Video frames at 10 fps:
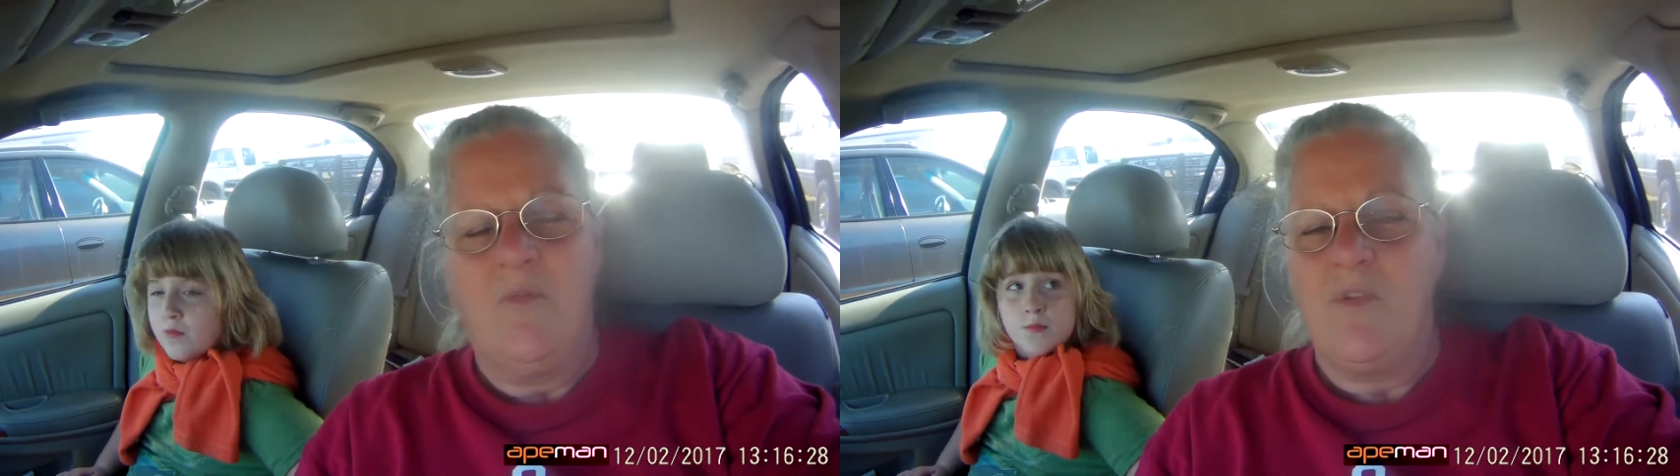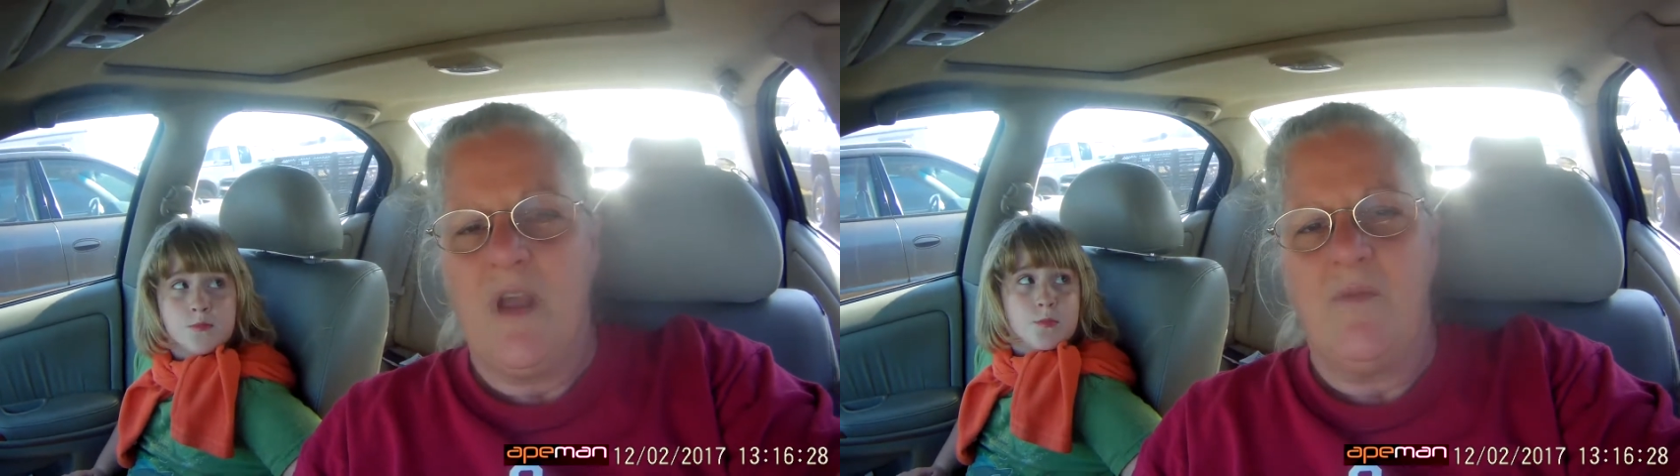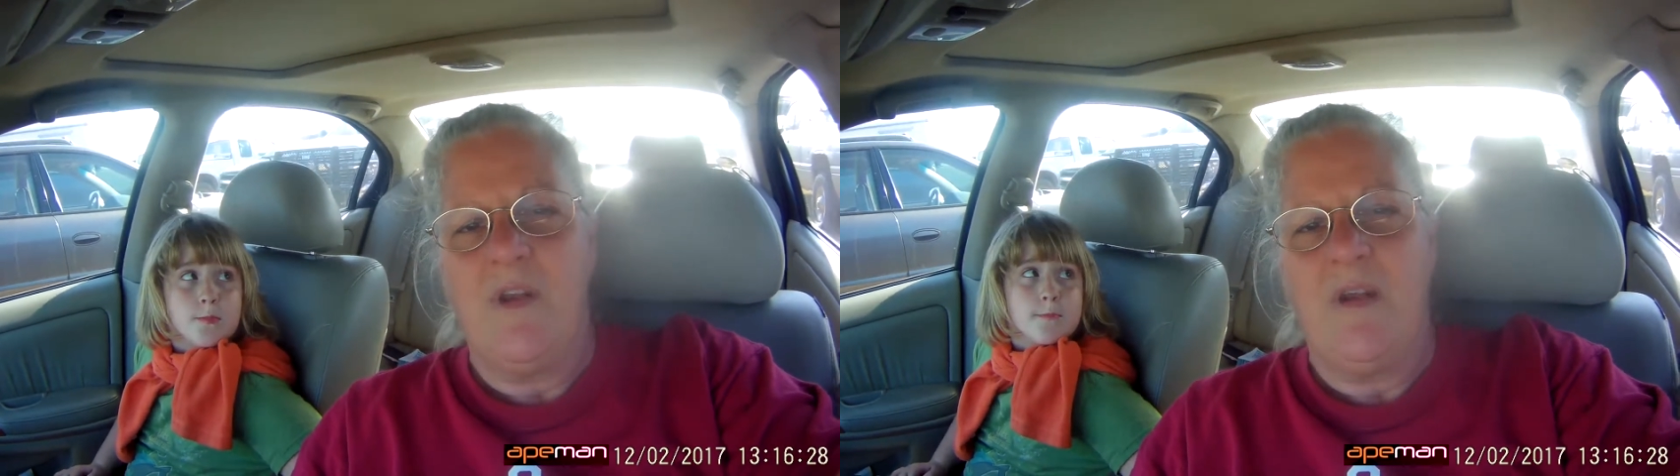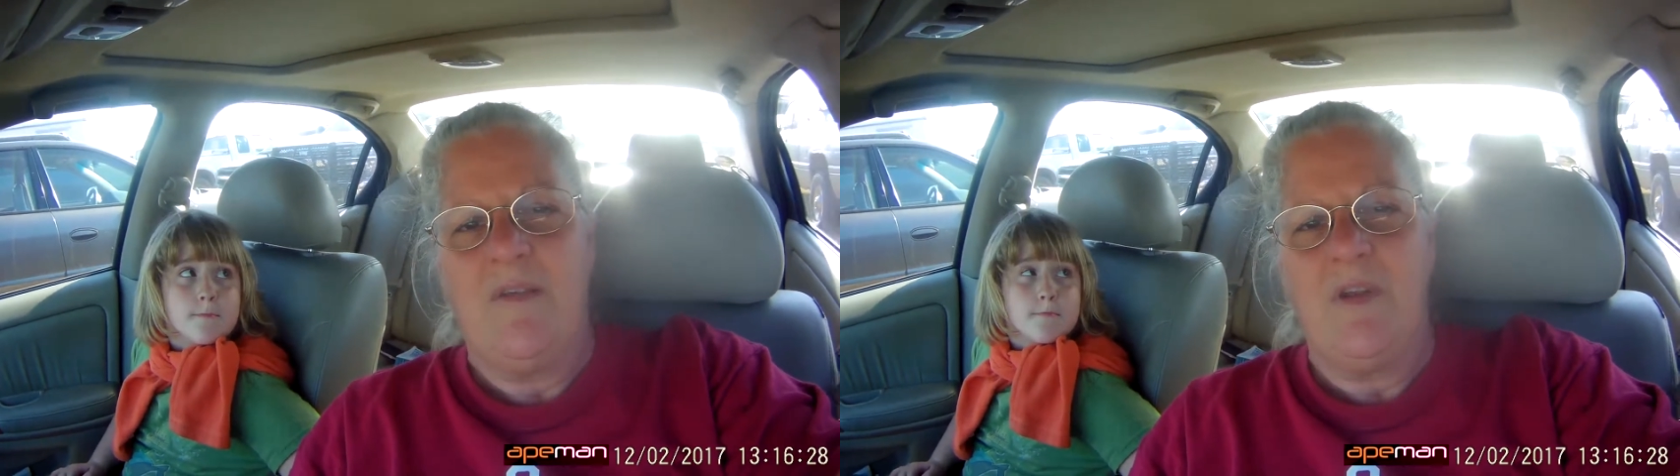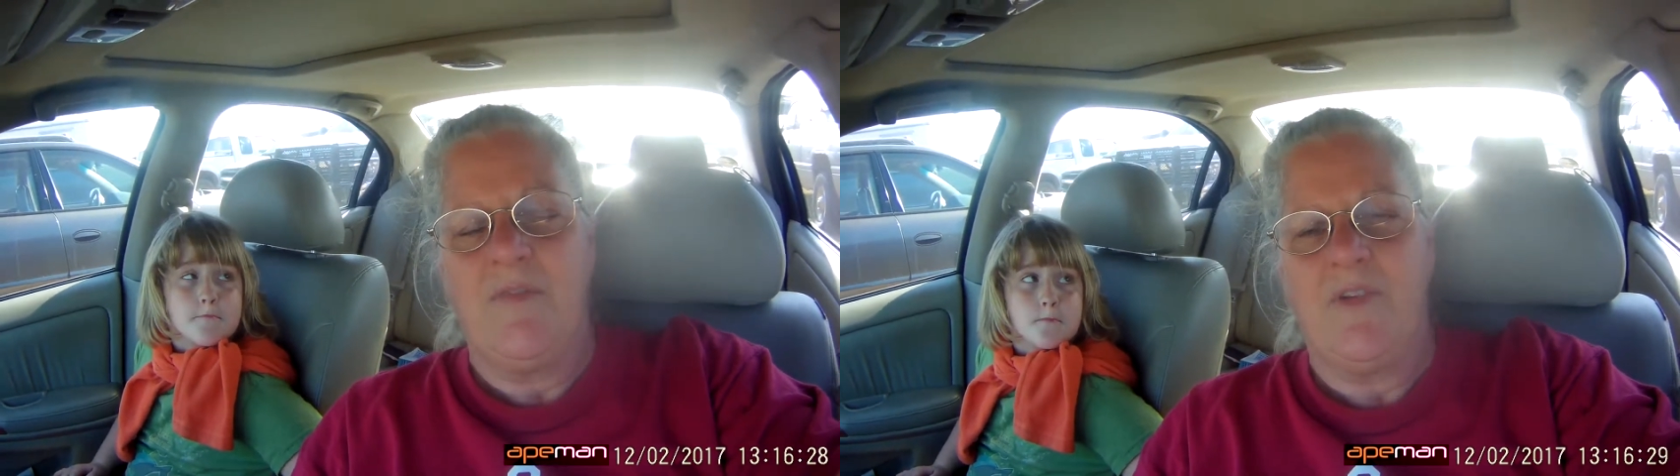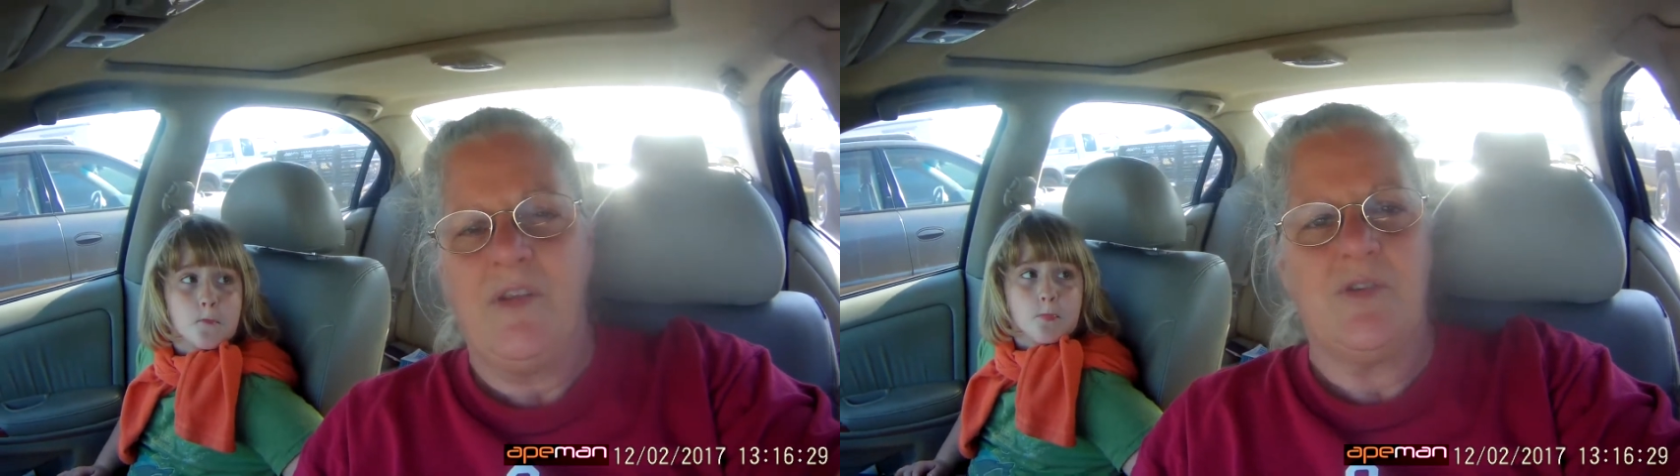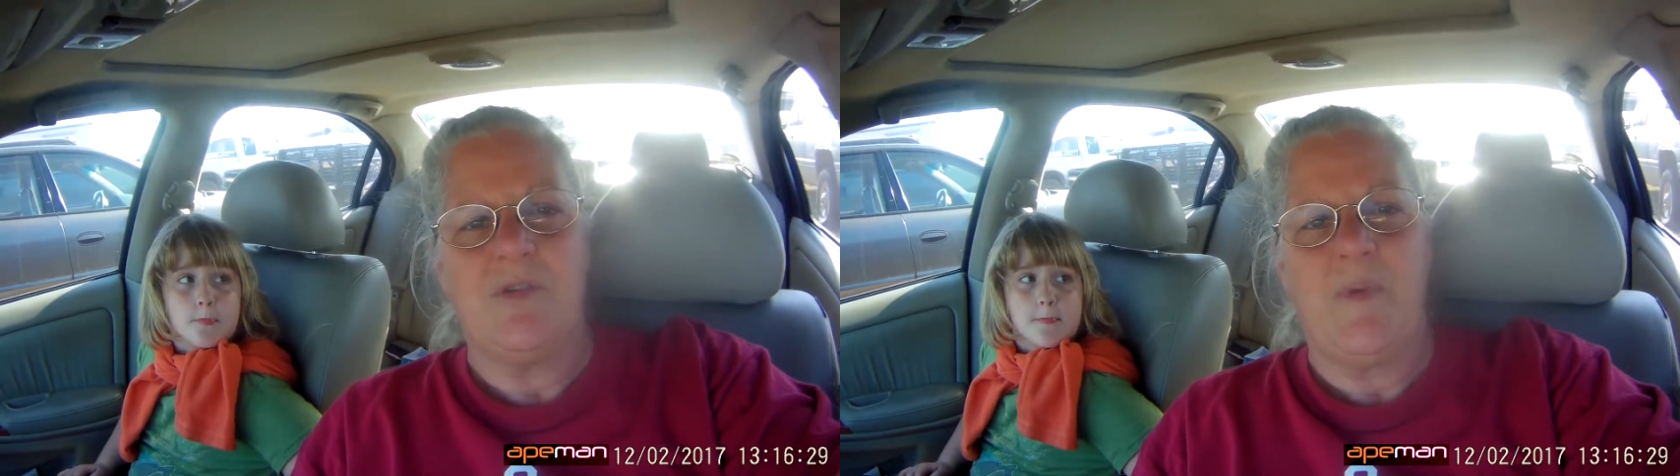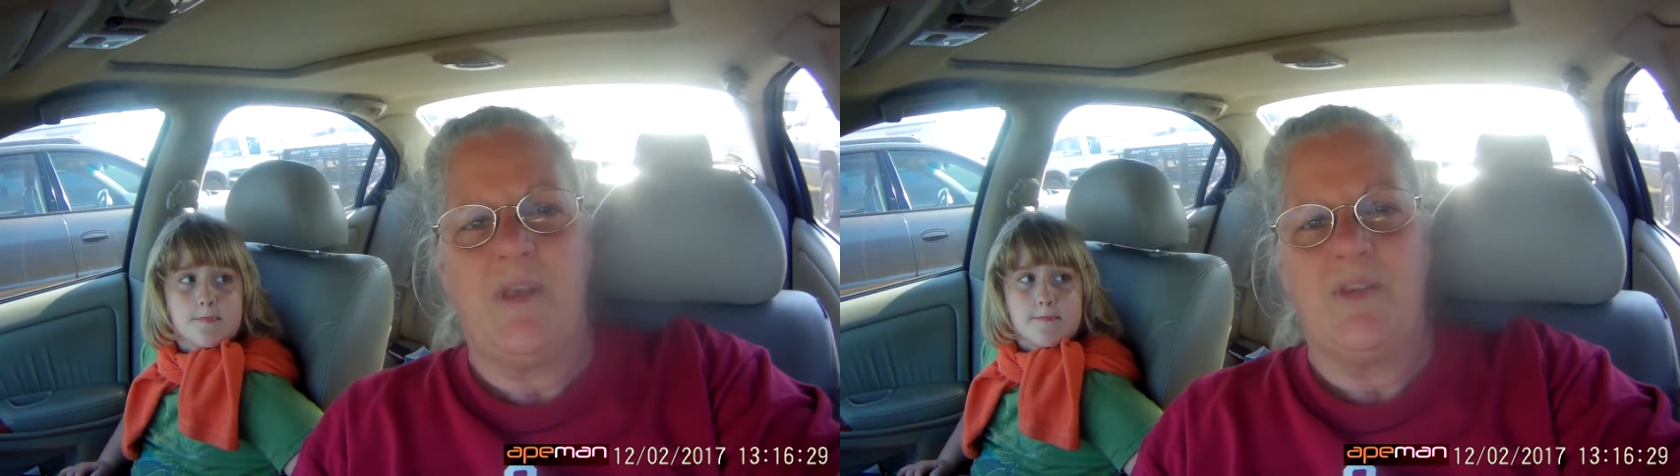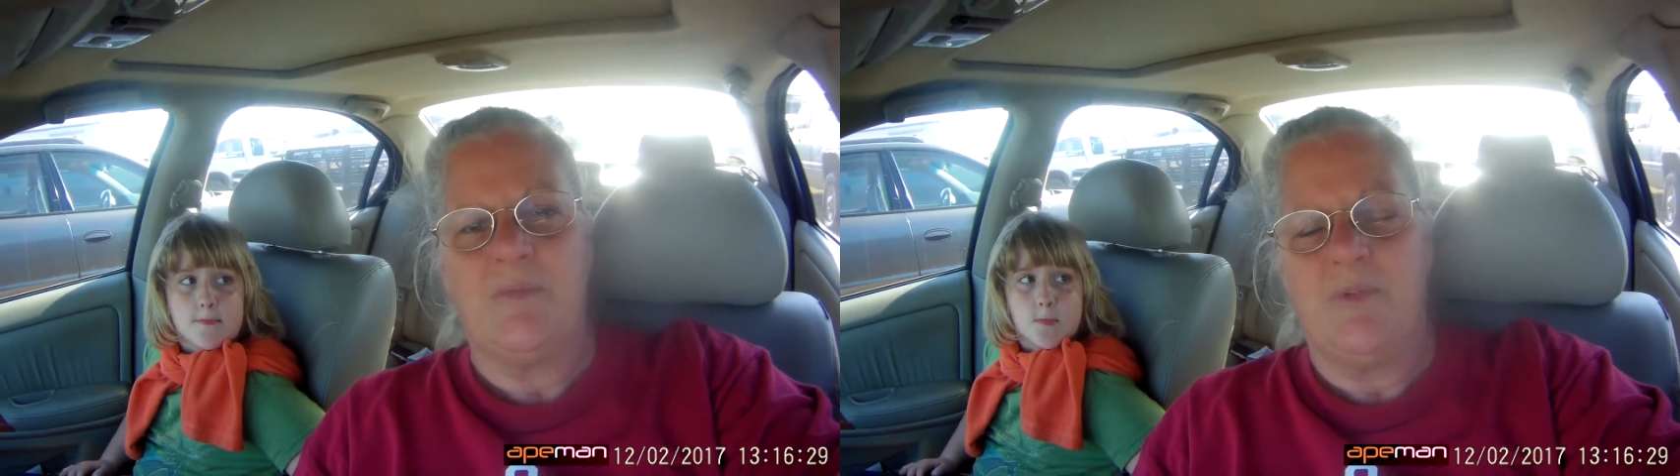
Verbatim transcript: we not we don't have enough freezer space